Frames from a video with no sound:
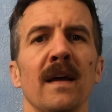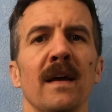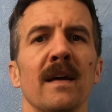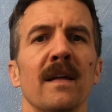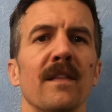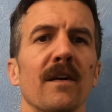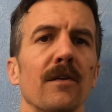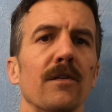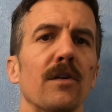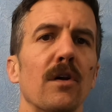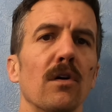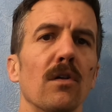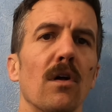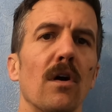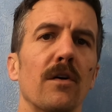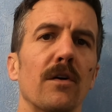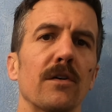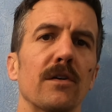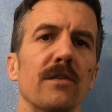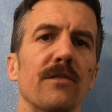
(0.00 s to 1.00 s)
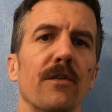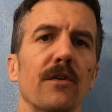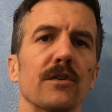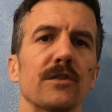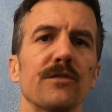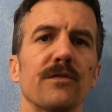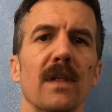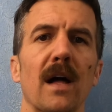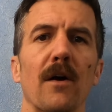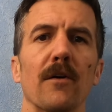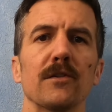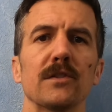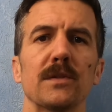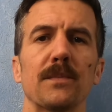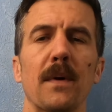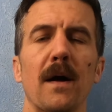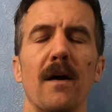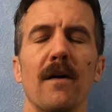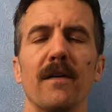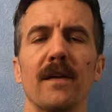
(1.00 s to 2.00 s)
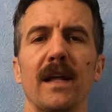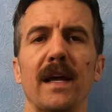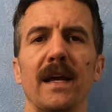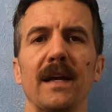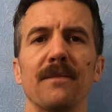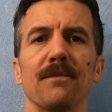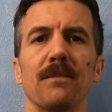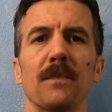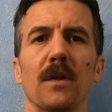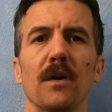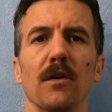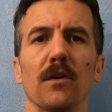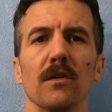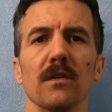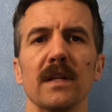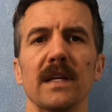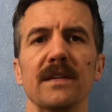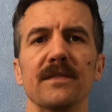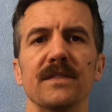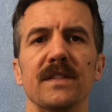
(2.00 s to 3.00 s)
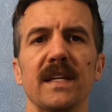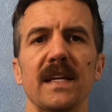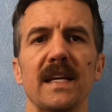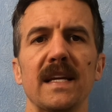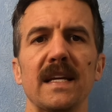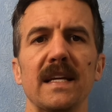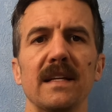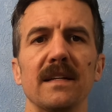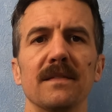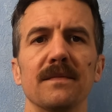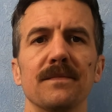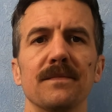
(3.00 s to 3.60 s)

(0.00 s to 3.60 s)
And there are no longer diverse flowers to pollinate or leaves to eat.